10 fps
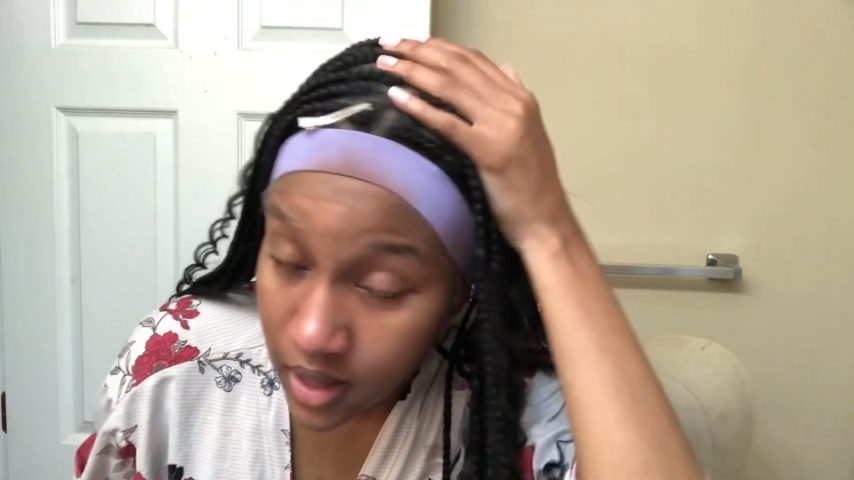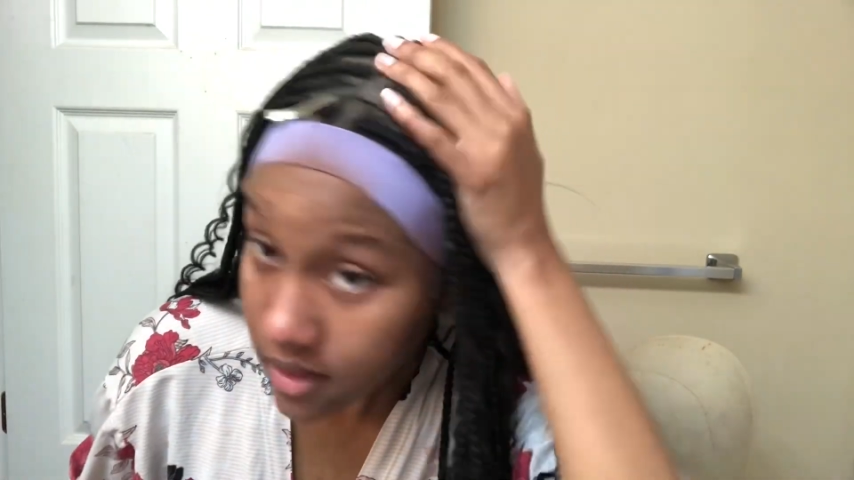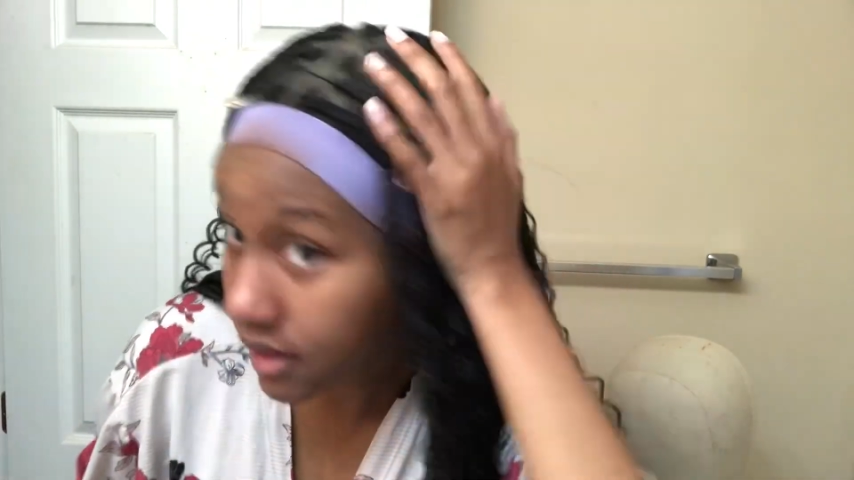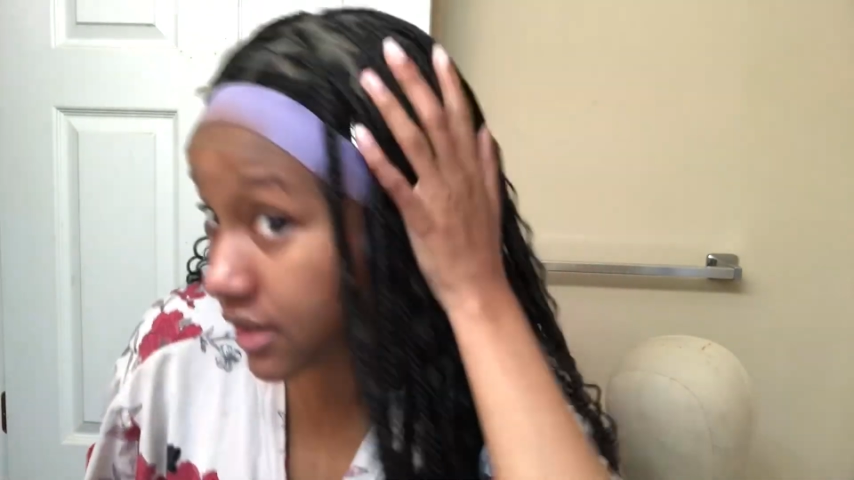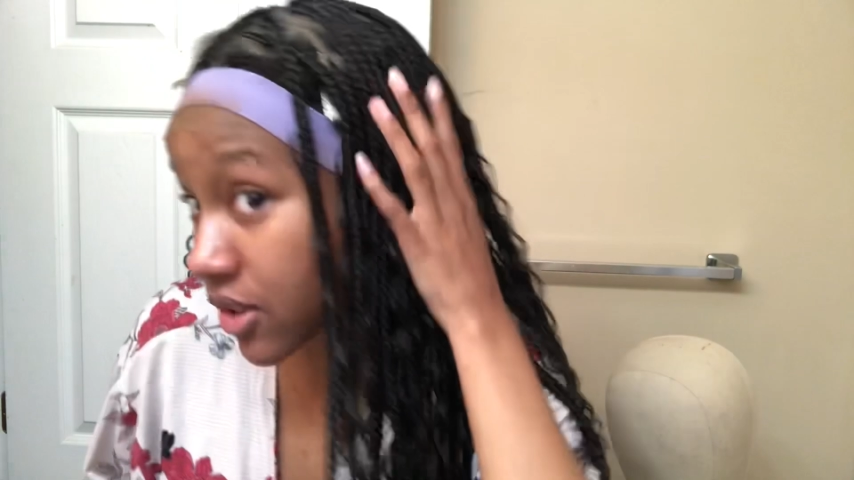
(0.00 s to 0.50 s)

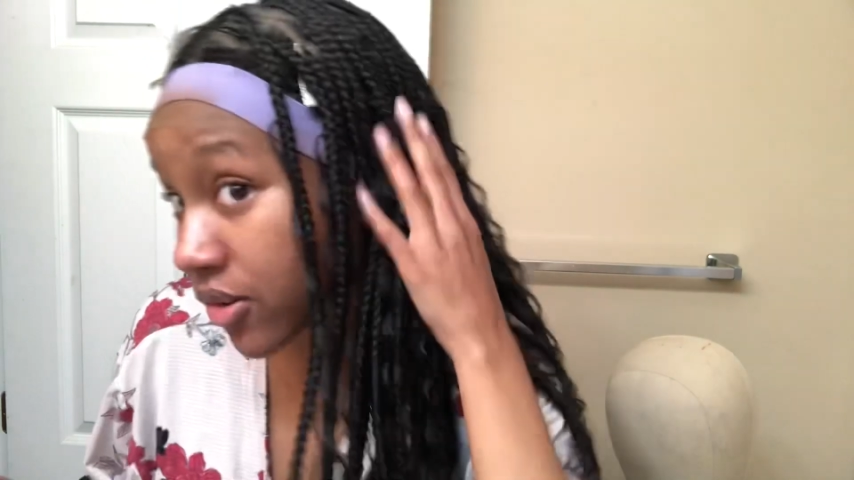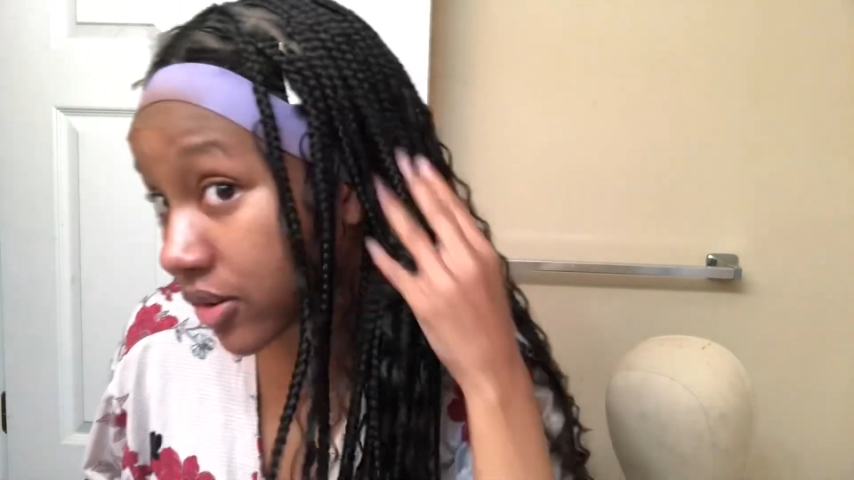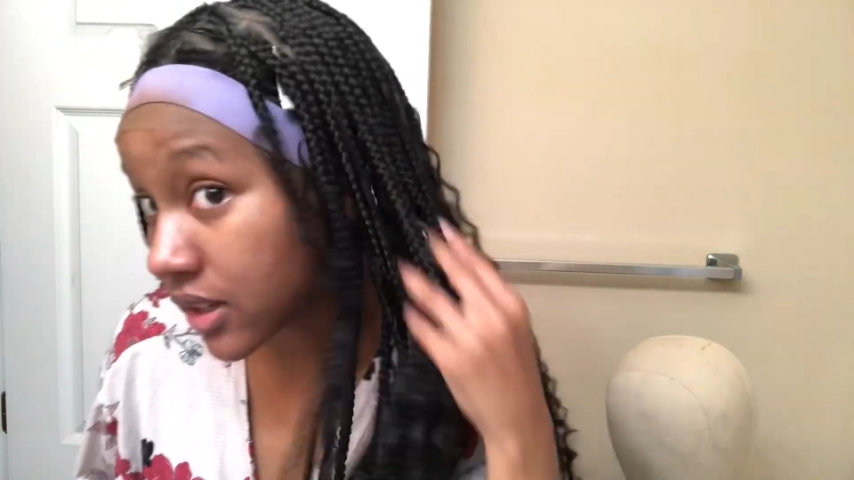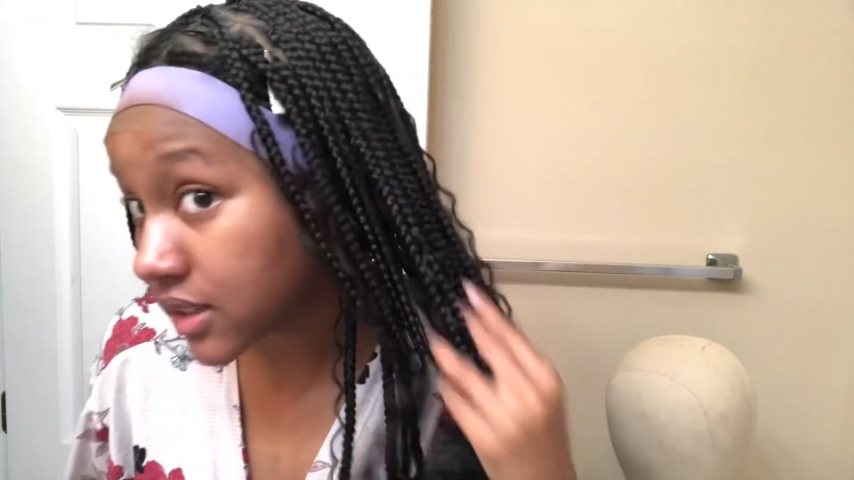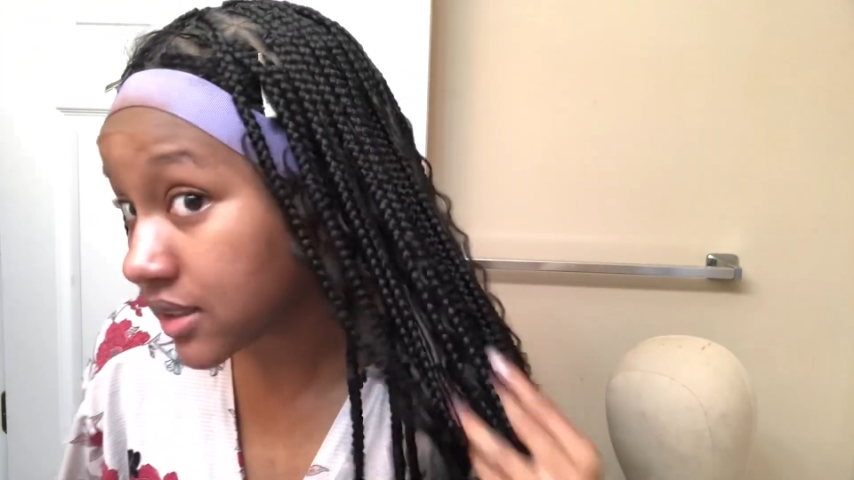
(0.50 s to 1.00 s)
that's gonna at
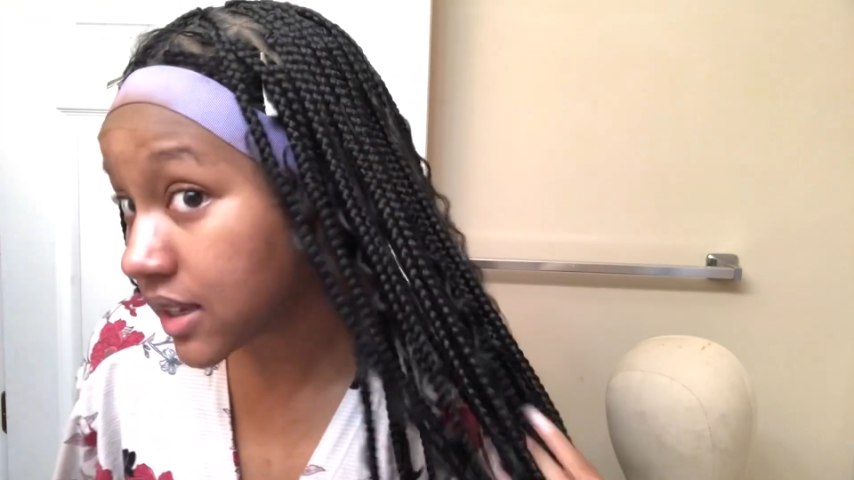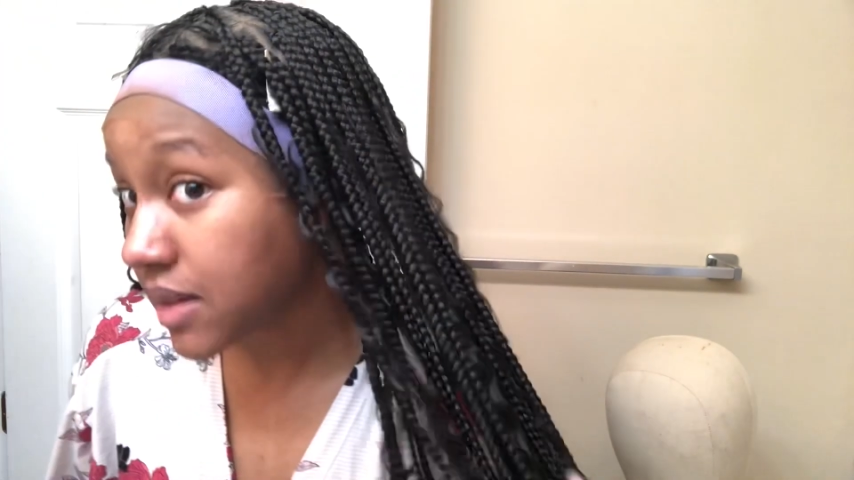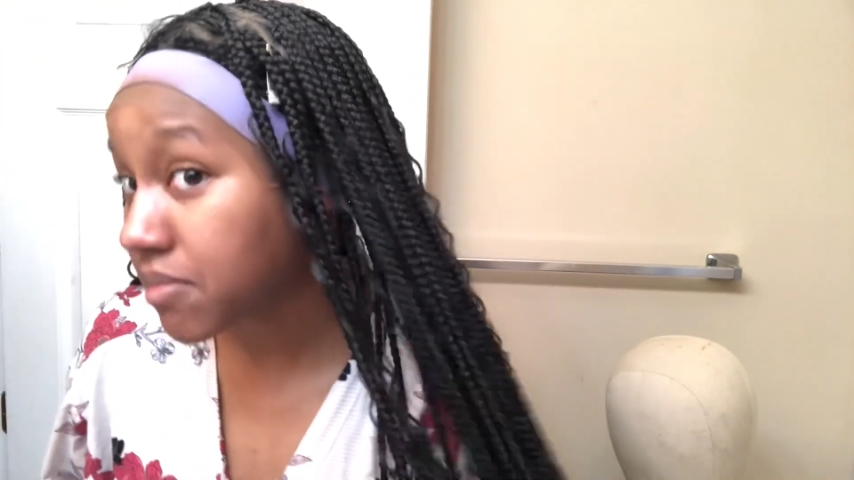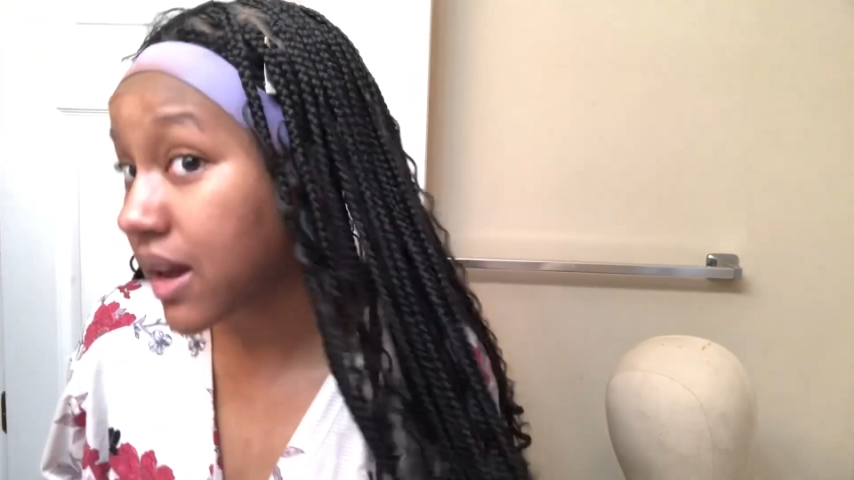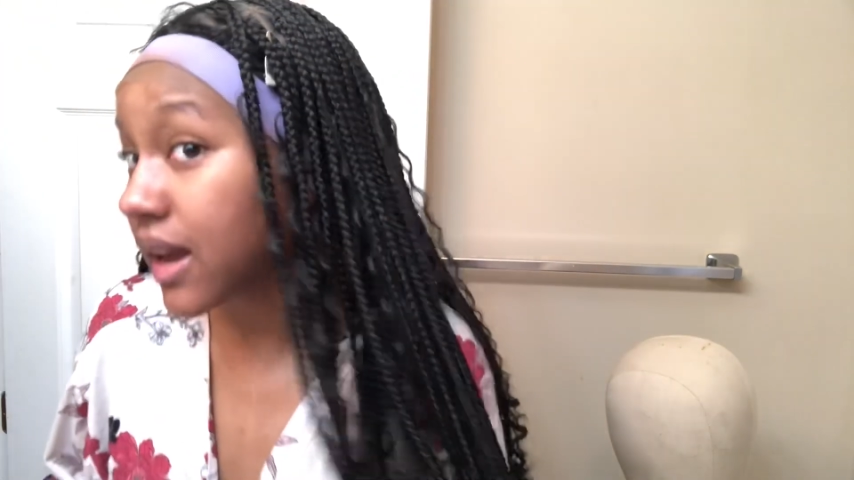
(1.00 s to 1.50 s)
least keep my